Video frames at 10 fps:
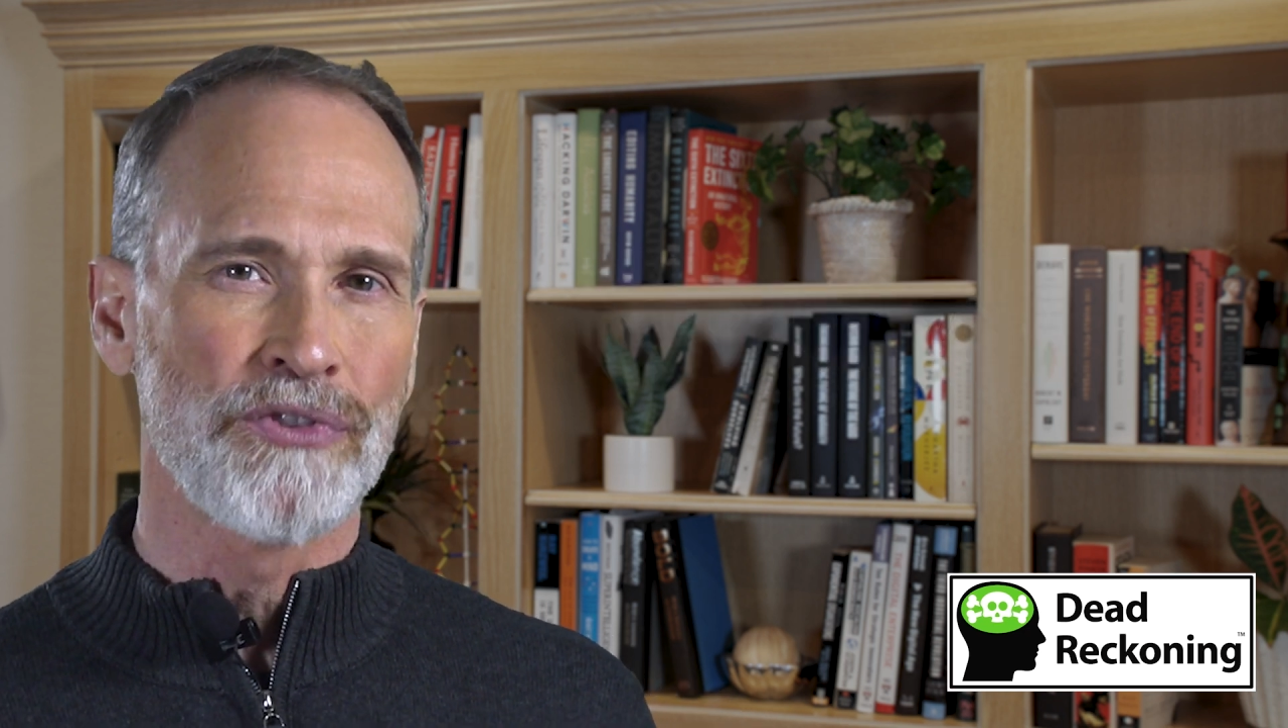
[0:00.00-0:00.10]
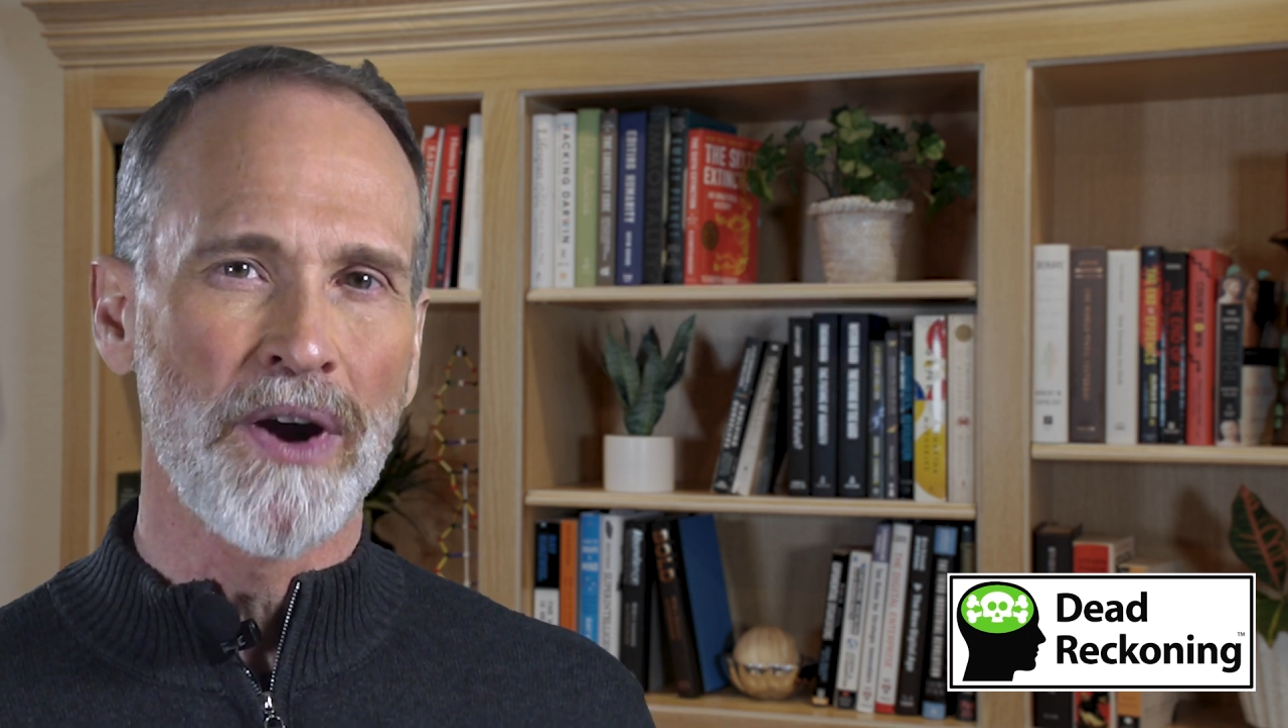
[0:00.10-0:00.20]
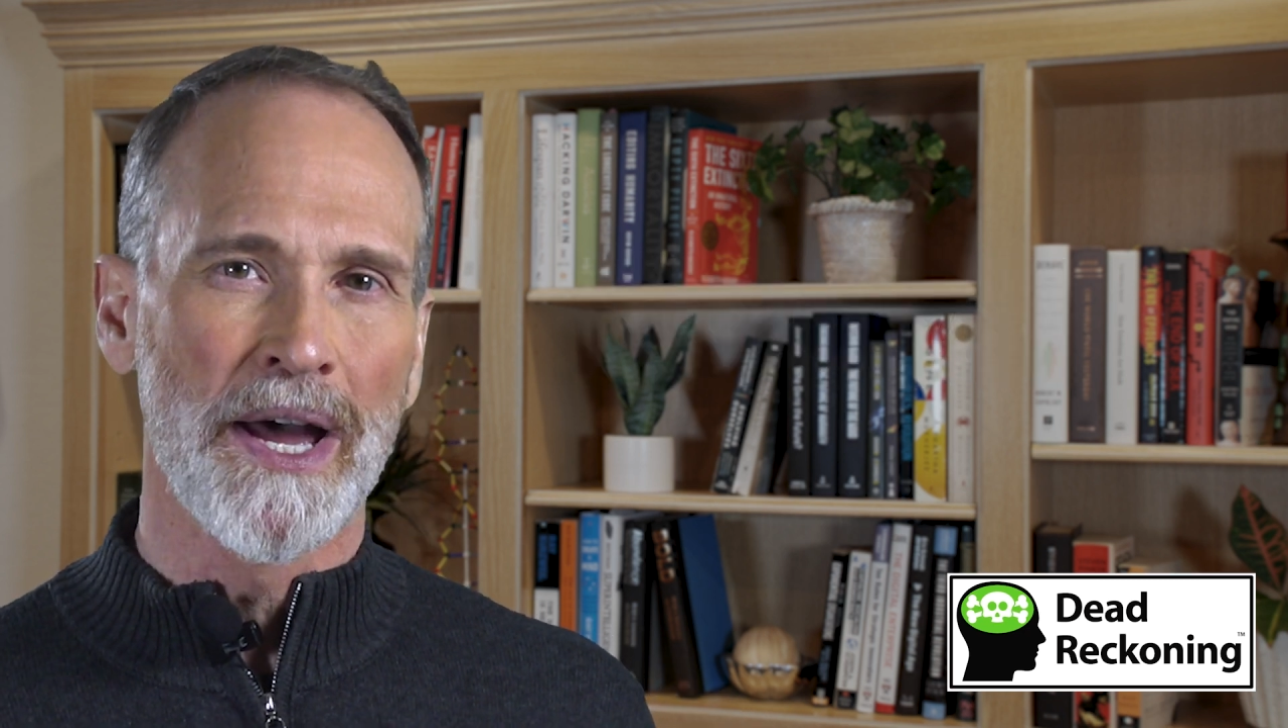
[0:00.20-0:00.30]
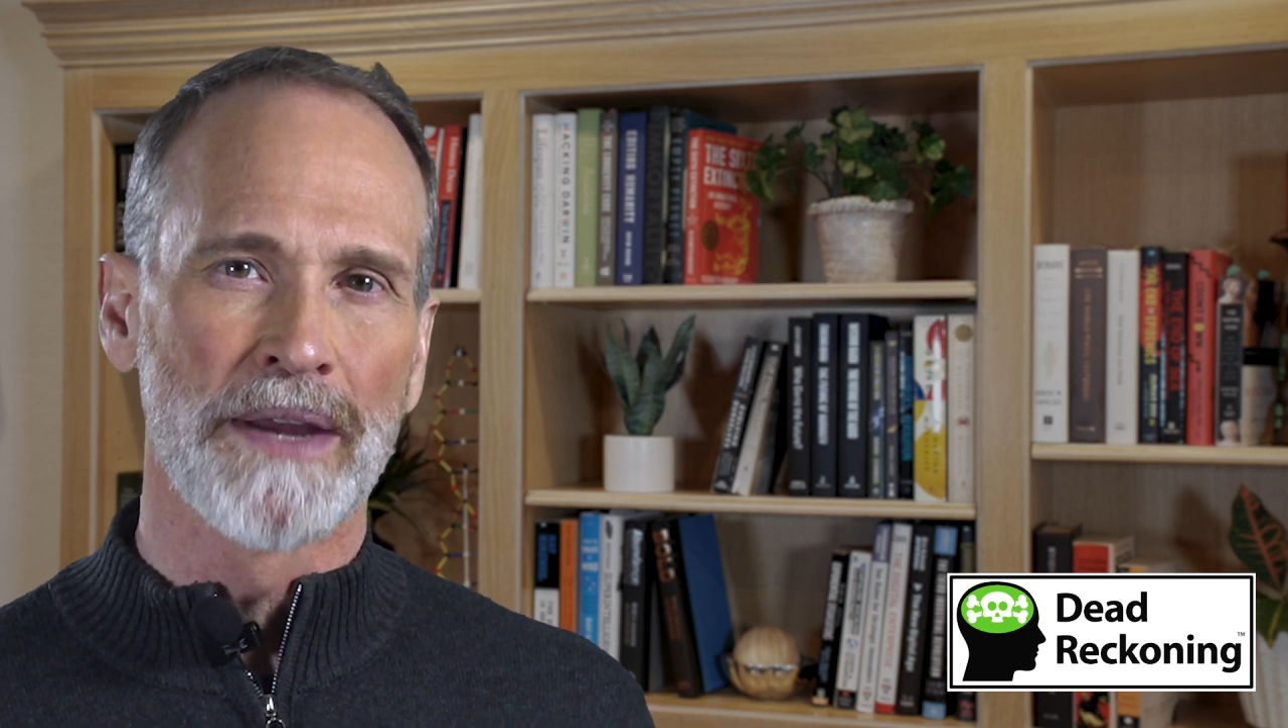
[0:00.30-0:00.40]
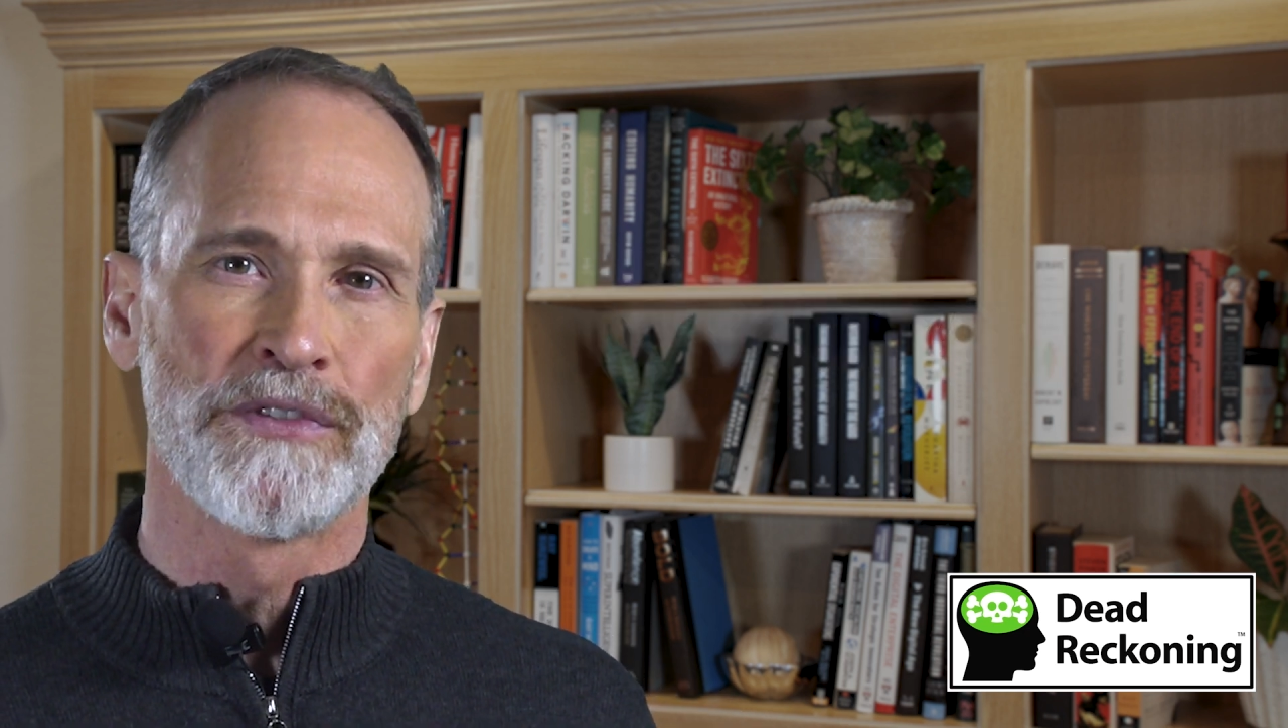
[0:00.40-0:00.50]

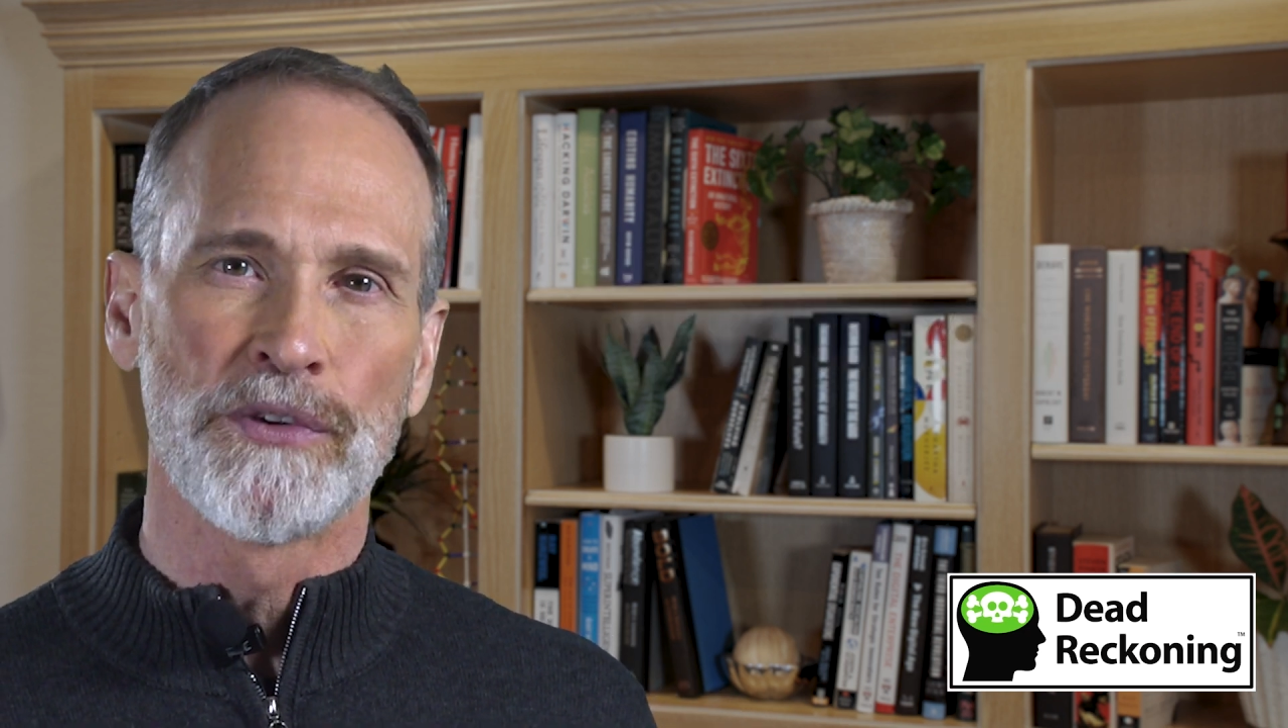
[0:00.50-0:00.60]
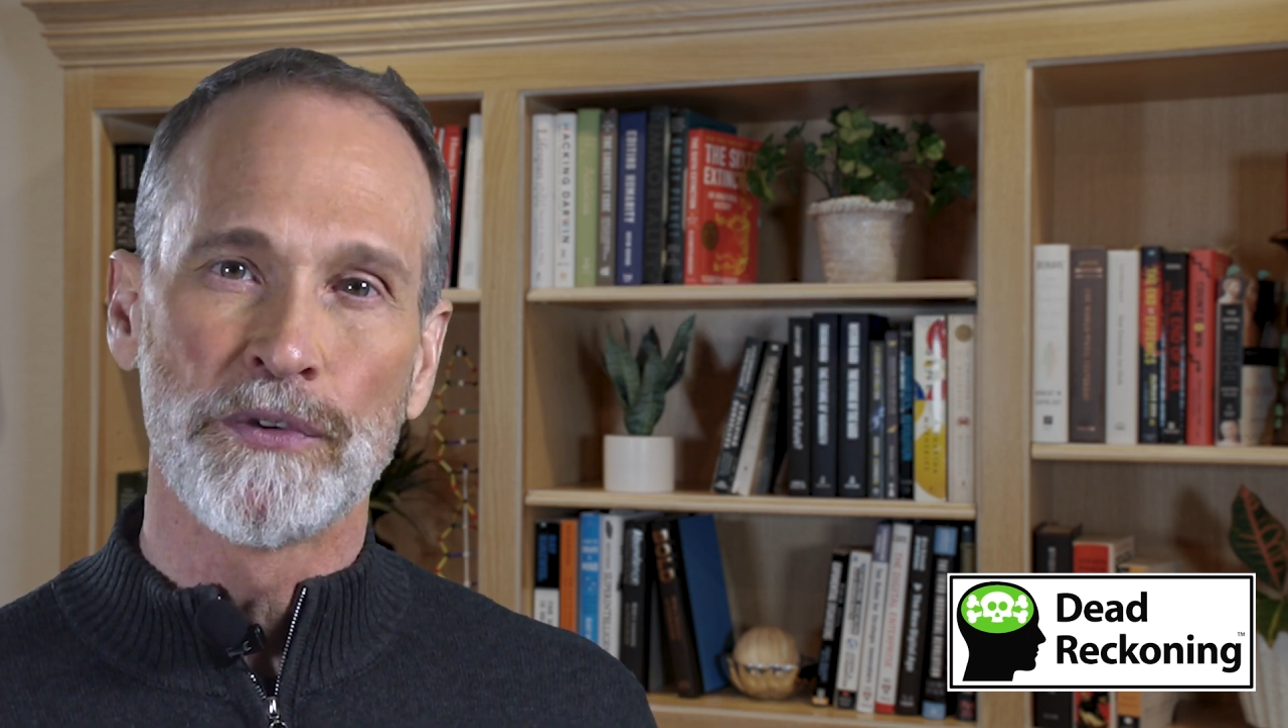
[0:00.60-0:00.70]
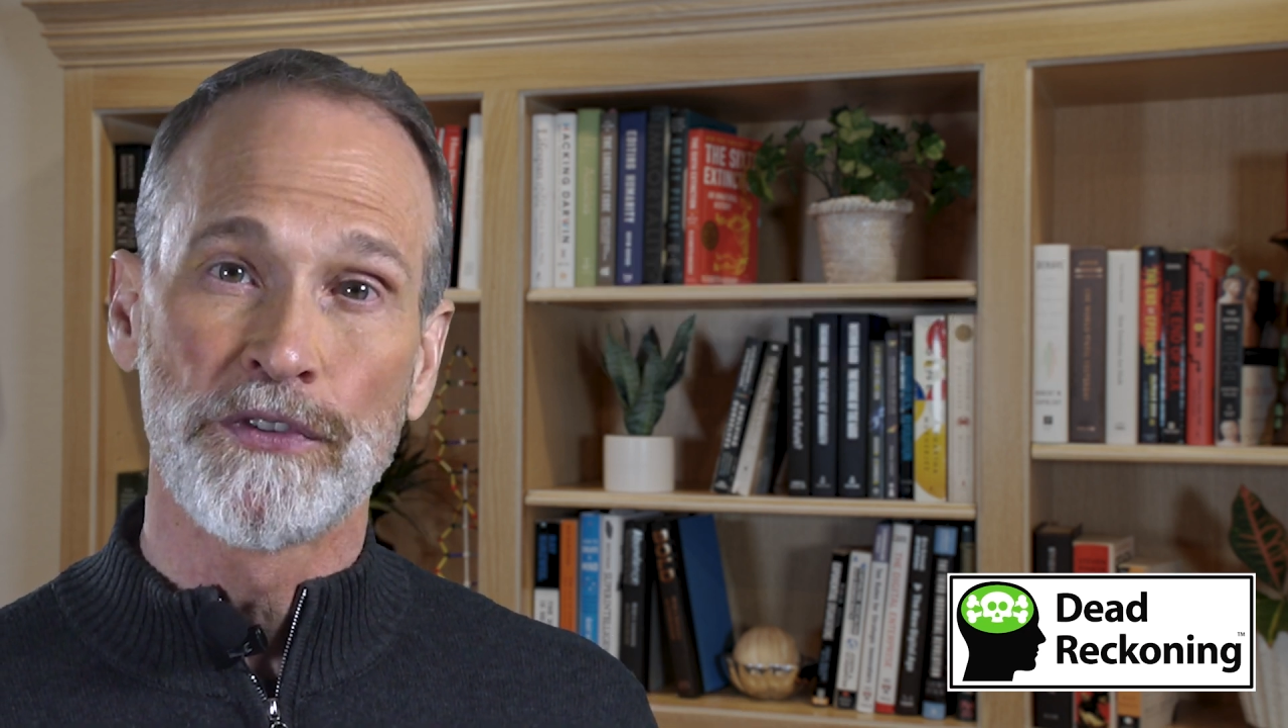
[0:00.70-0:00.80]
drives use